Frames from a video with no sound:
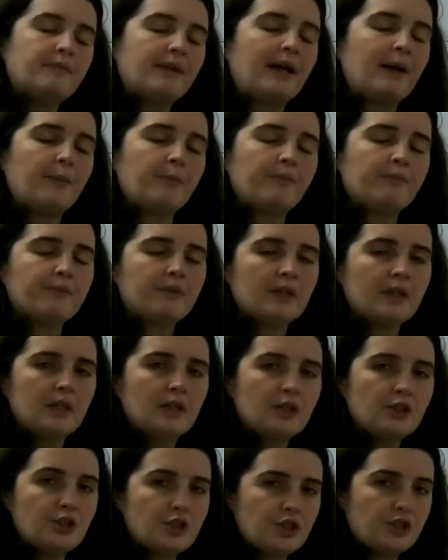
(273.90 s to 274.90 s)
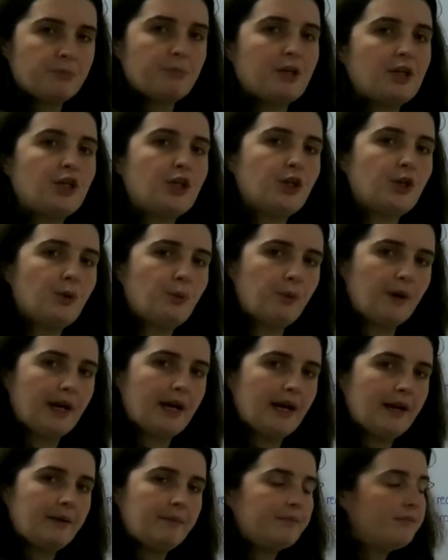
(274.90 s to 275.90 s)
Now, just to make you
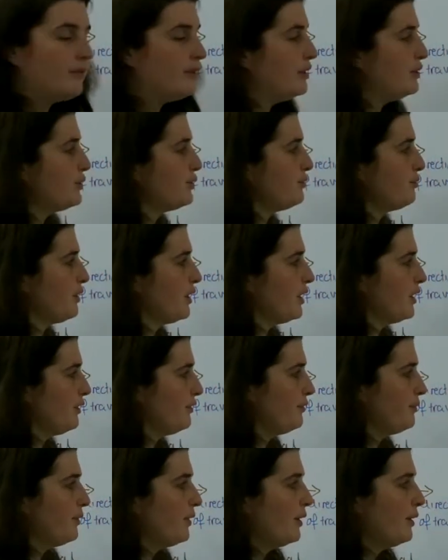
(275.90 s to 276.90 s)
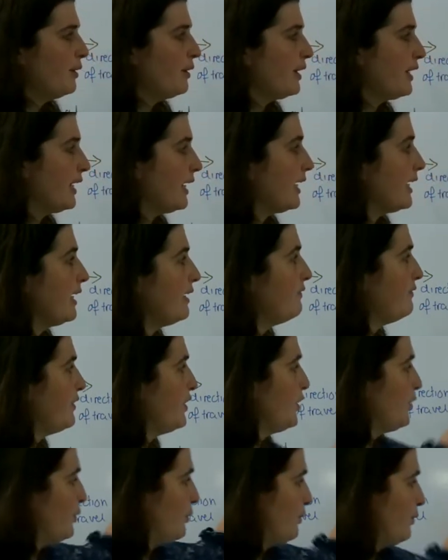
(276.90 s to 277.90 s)
aware, this graph can give
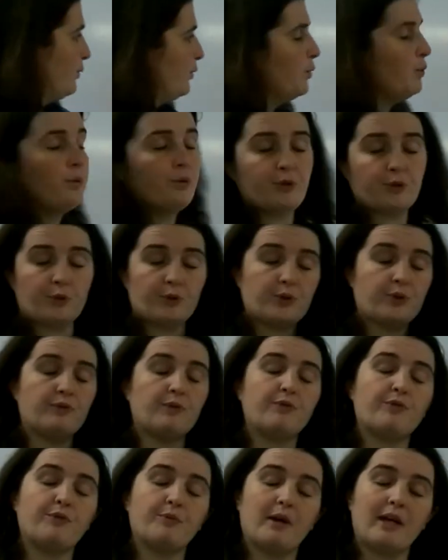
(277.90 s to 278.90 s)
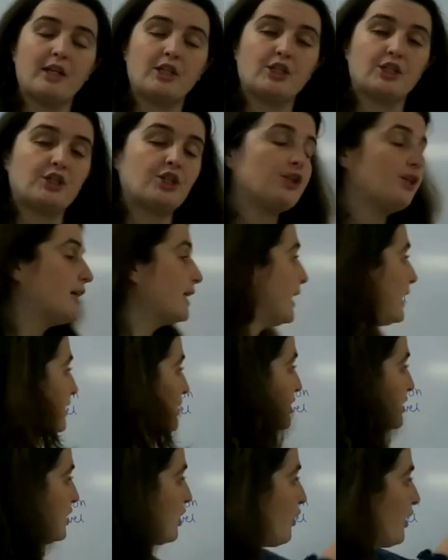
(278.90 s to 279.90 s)
you all sorts of information. You can
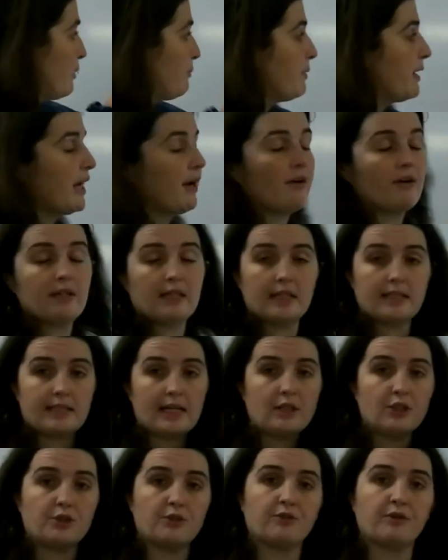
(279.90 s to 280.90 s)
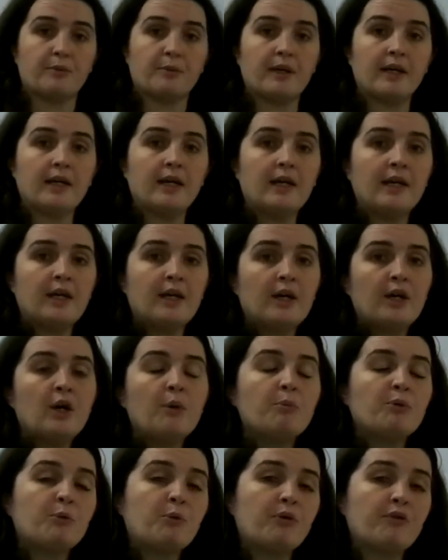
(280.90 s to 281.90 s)
get the time period, etc. from it.
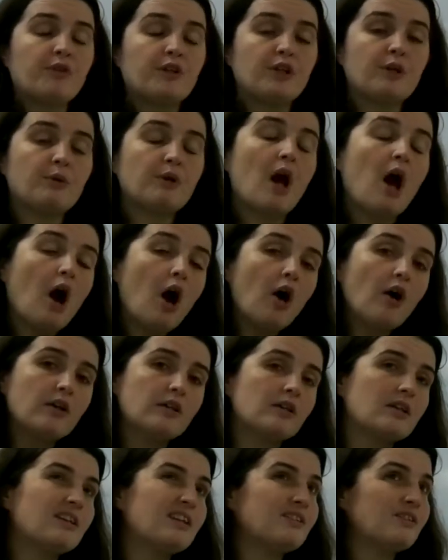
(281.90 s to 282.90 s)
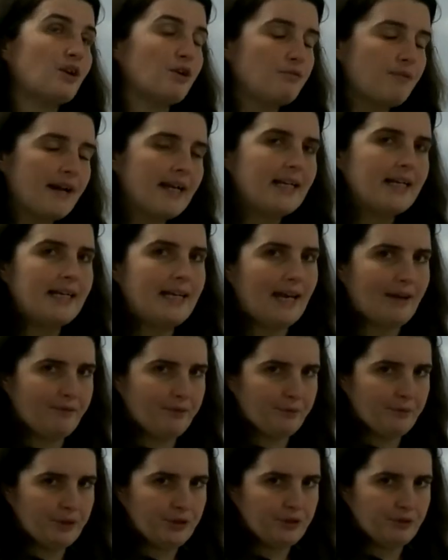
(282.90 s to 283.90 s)
But the one thing you can't directly get
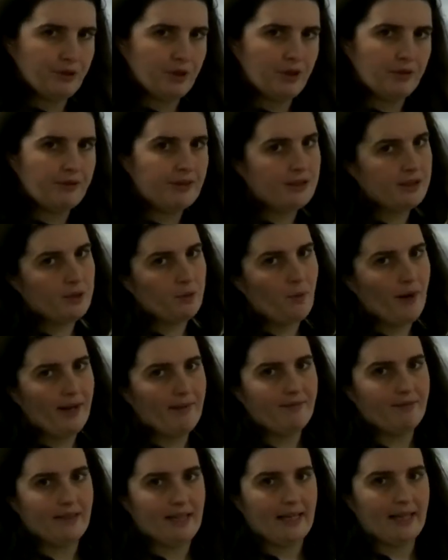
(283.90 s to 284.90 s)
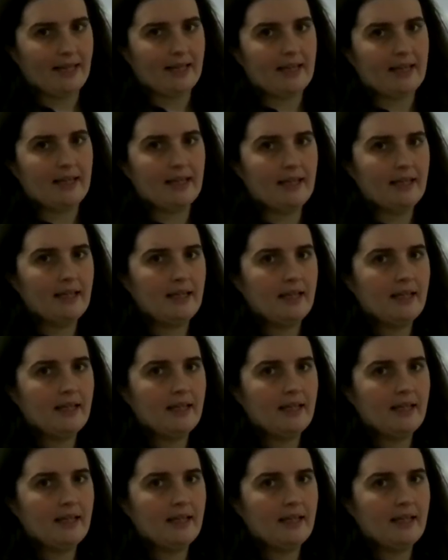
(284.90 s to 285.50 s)
from this graph is the wavelength.